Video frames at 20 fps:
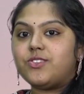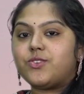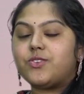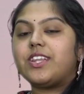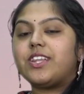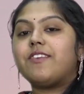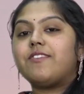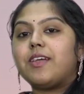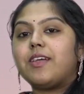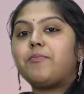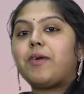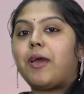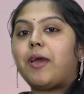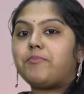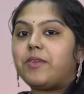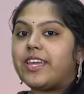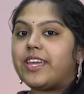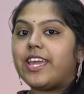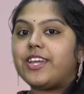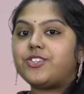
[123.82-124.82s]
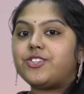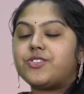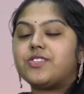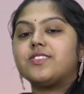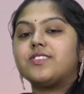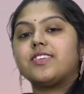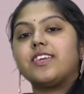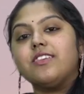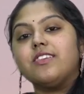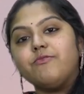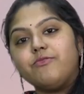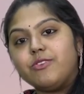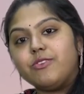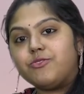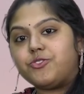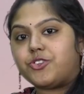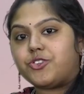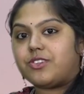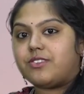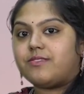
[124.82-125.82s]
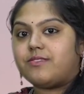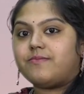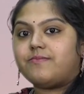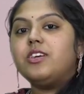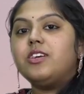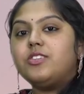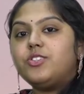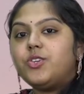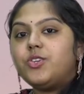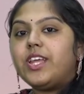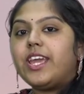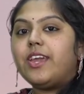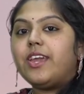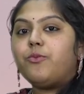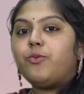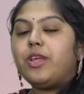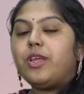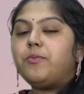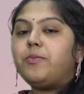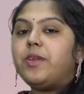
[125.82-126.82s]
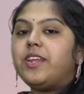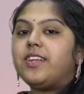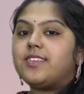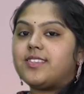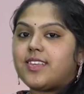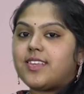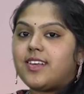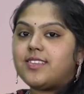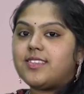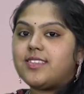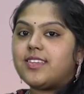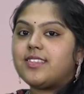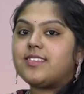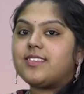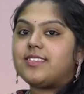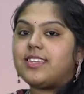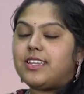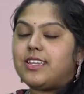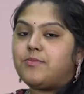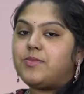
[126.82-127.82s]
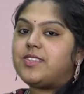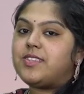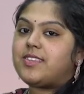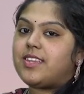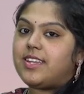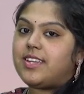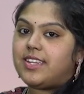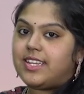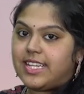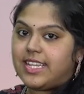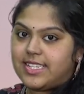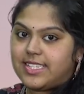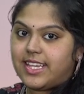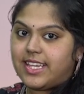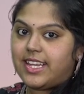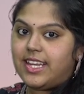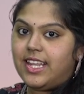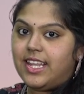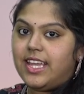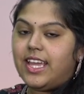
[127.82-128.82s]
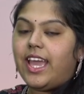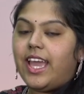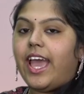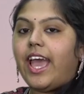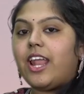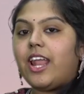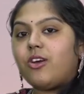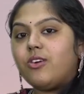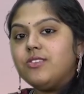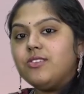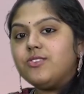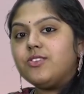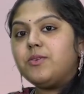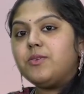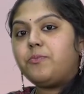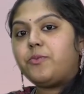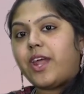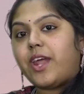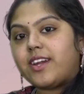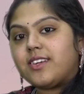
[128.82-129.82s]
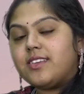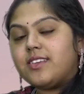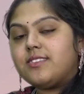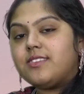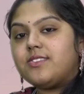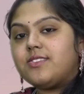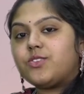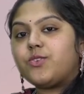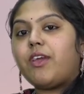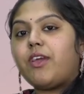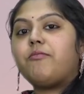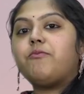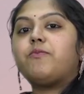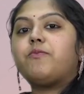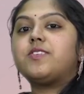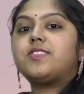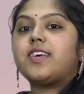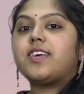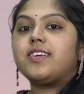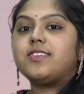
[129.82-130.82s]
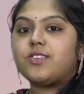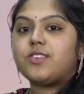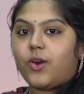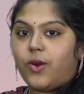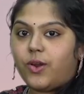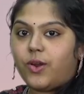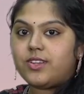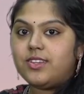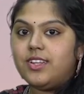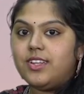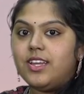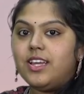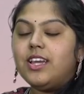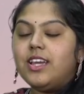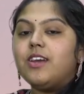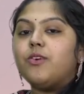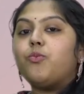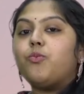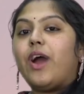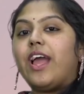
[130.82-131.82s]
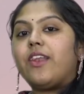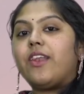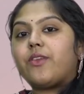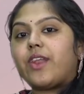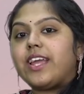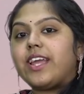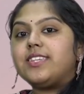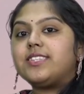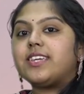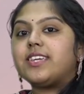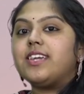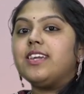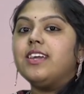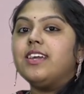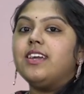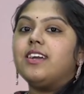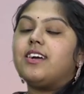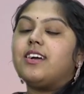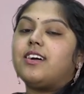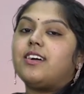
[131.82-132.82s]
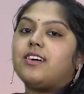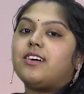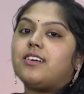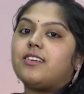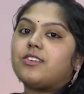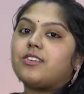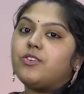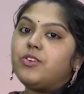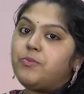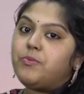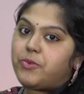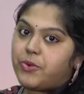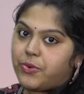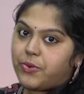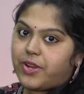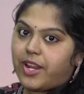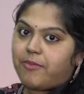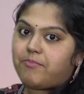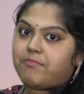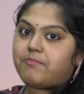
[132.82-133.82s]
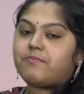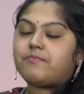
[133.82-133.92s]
to develop applications in future. Today, we'll be discussing the syllabus in detail and also the practices to emphasize on while writing a good program.